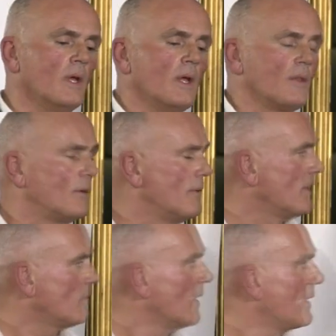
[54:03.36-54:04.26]
The
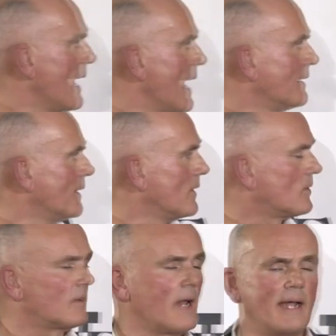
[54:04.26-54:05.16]
reason that I headed this
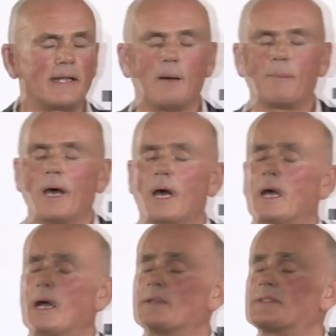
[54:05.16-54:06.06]
slide up,
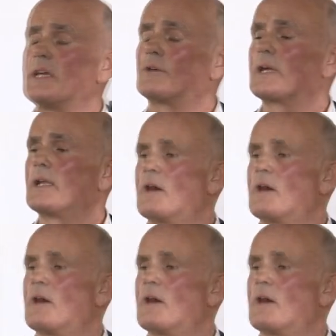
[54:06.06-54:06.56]
A Secret Love